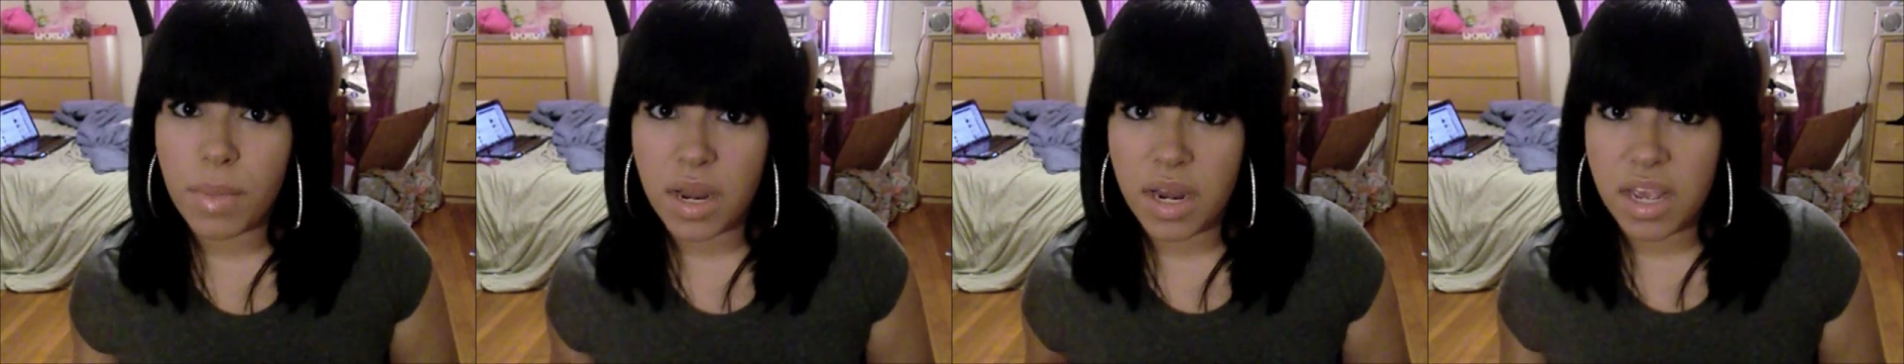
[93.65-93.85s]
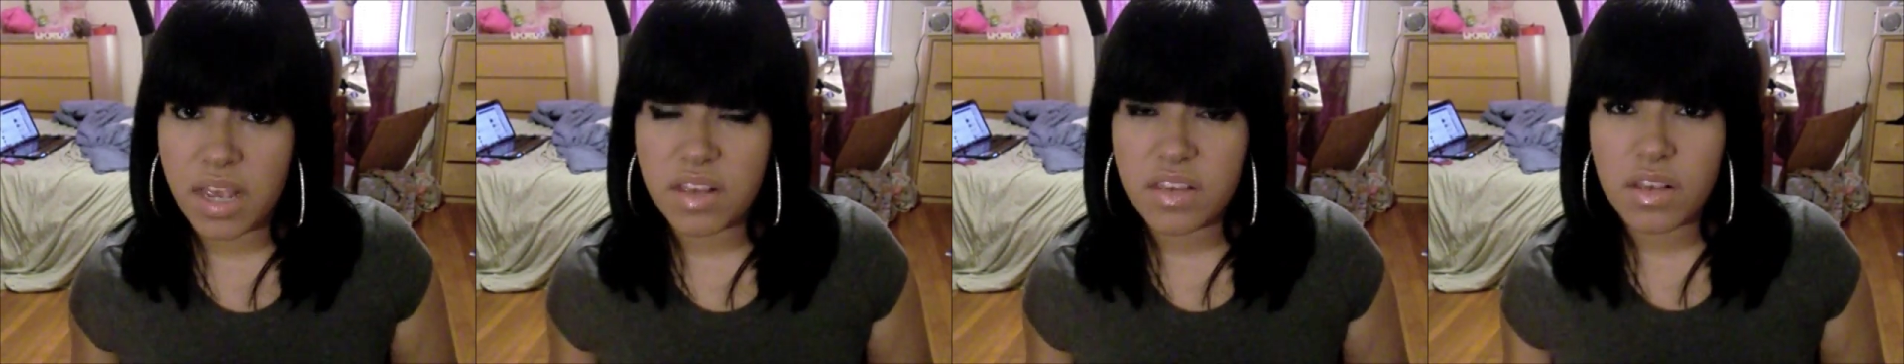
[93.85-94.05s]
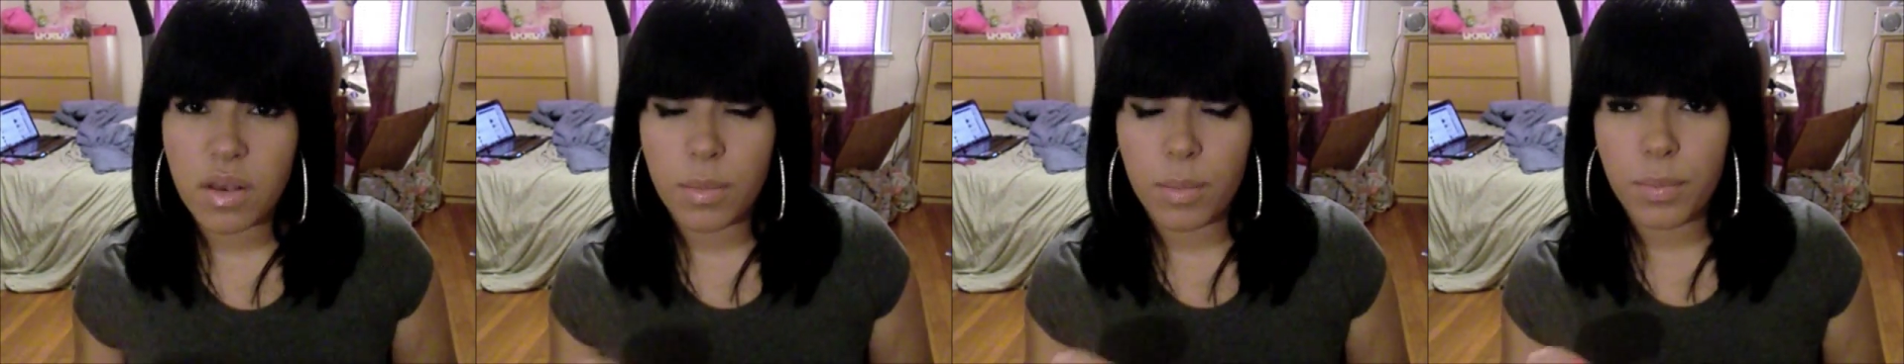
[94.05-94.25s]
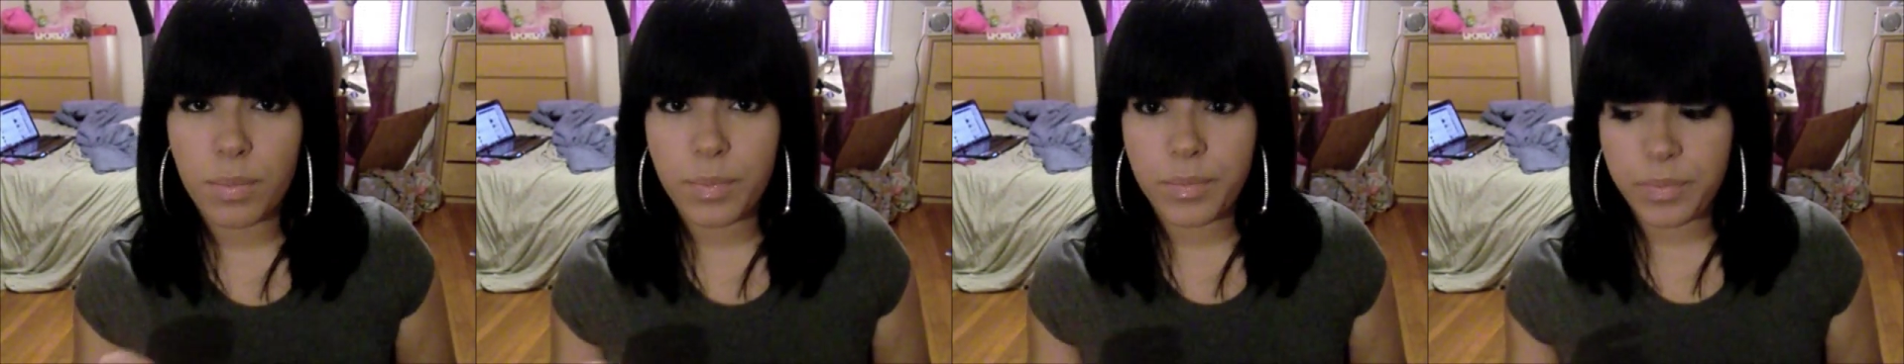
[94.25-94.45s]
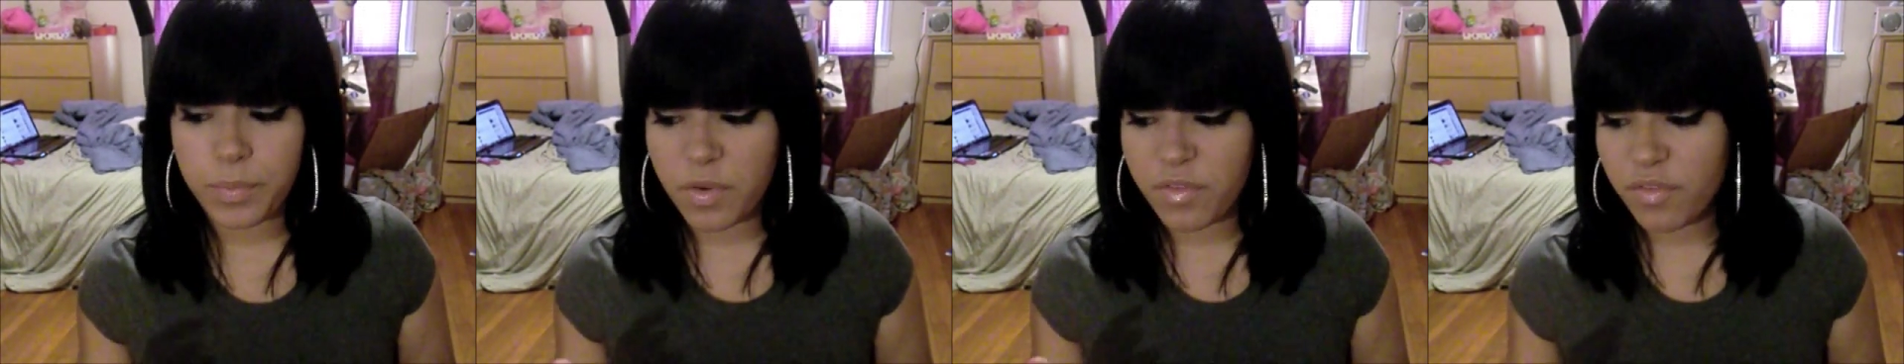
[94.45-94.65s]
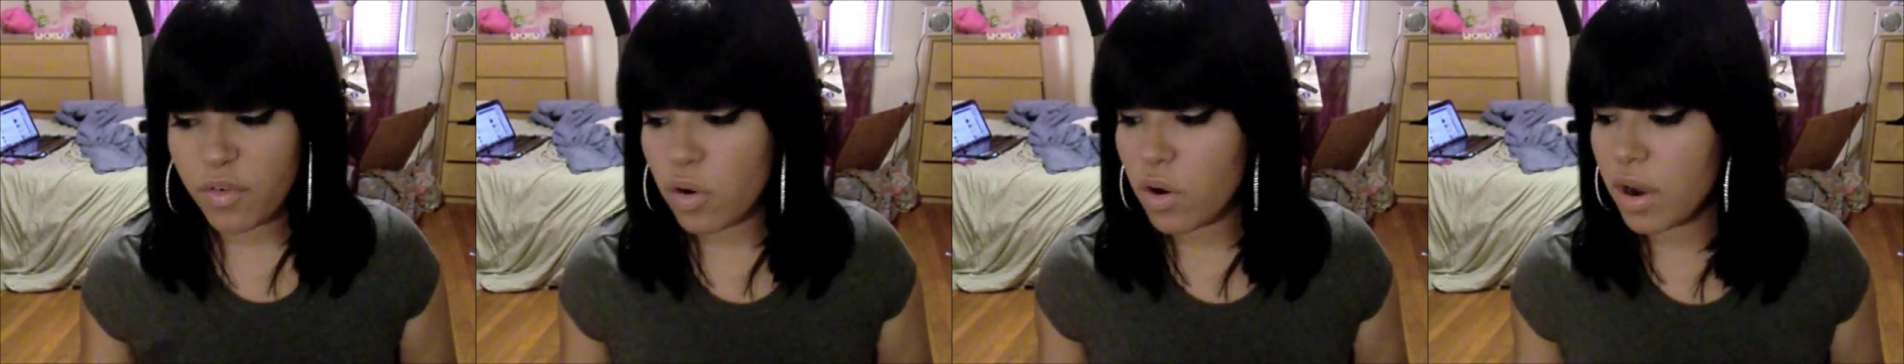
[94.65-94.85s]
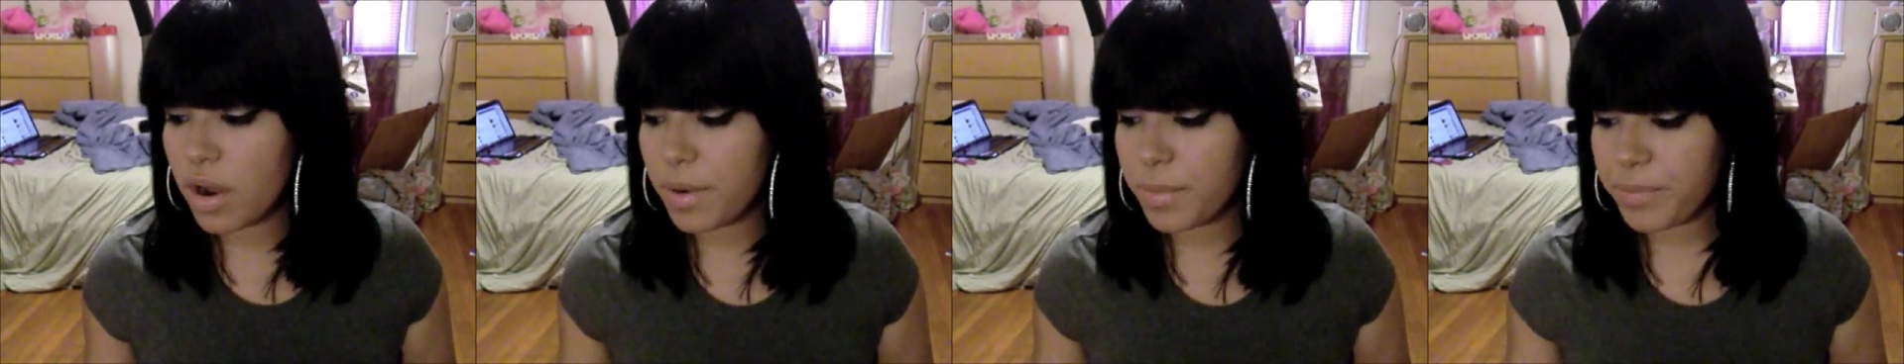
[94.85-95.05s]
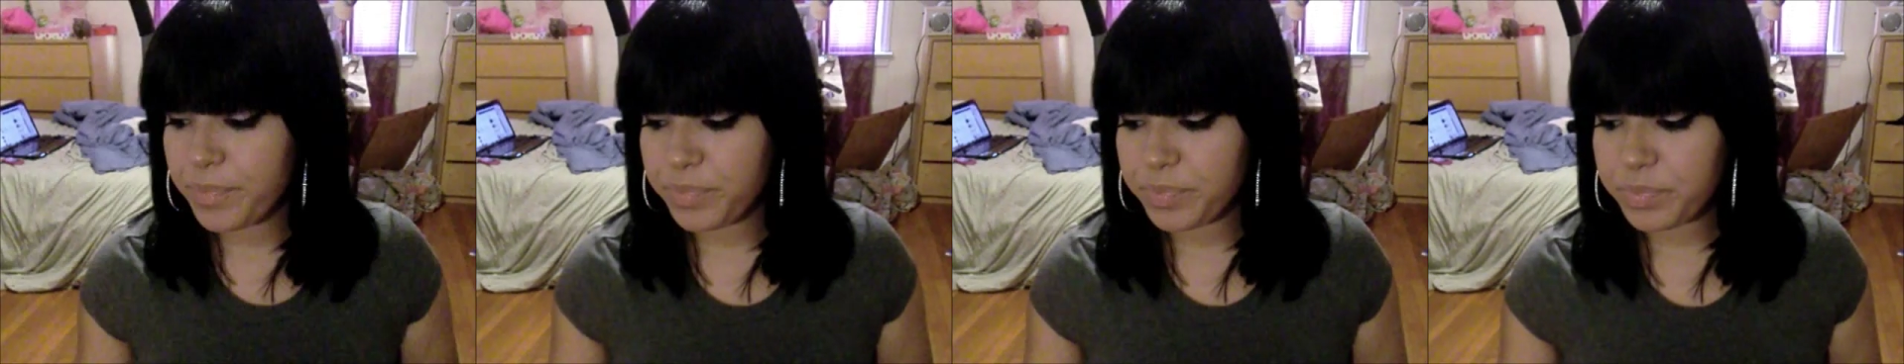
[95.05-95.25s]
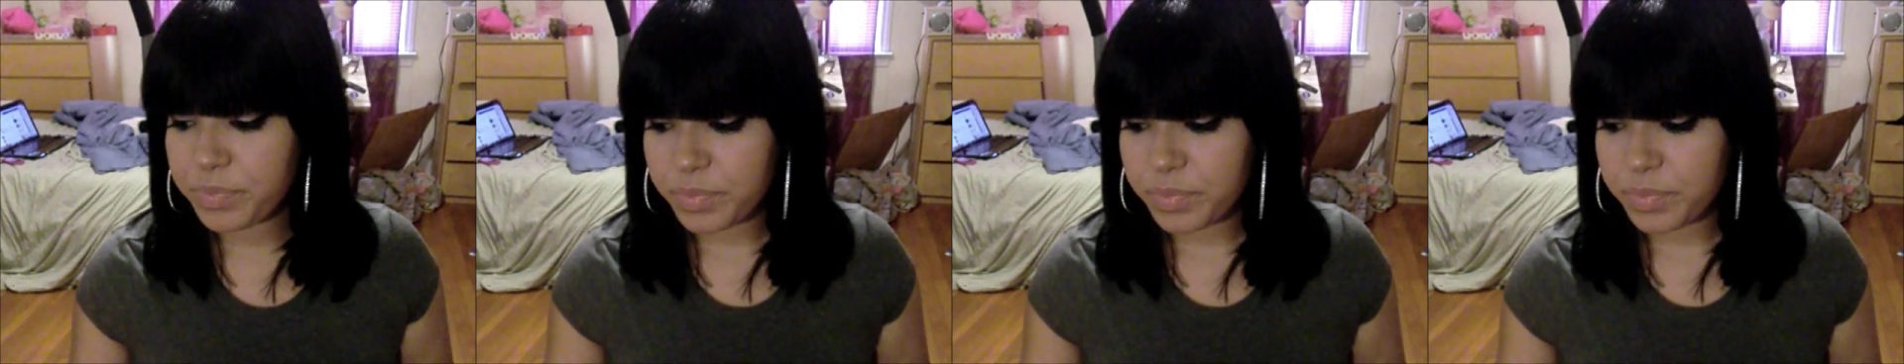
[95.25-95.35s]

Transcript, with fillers: money. So before